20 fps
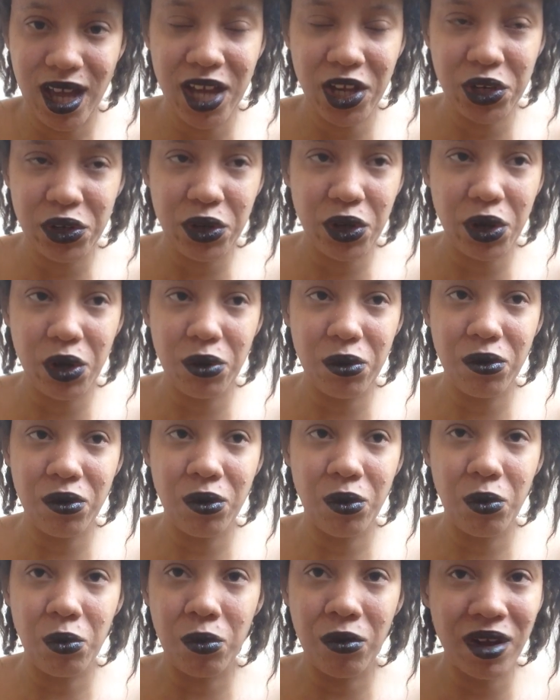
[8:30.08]
And you
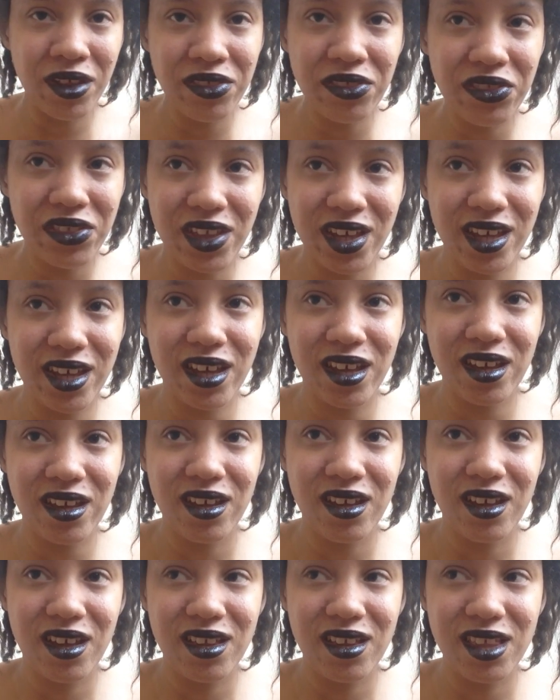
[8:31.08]
know, one thing
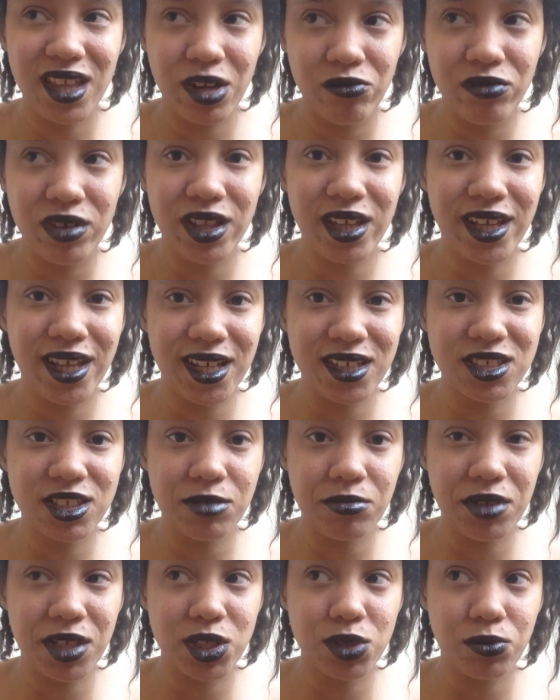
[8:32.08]
that really gets
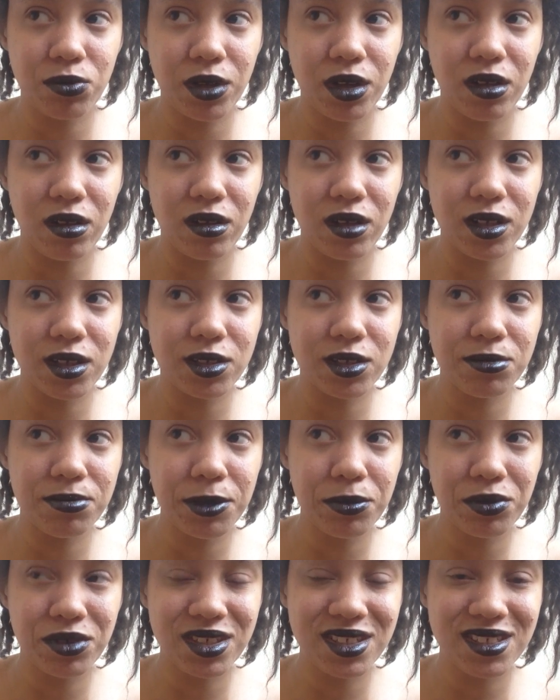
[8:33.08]
to me as well is
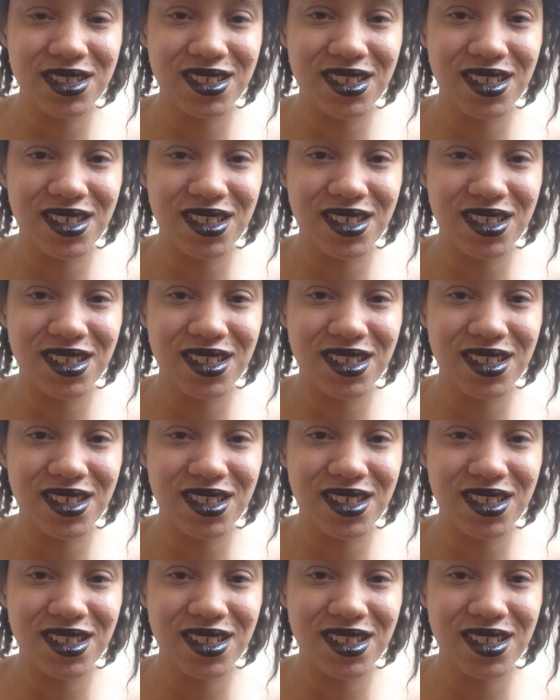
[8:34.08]
people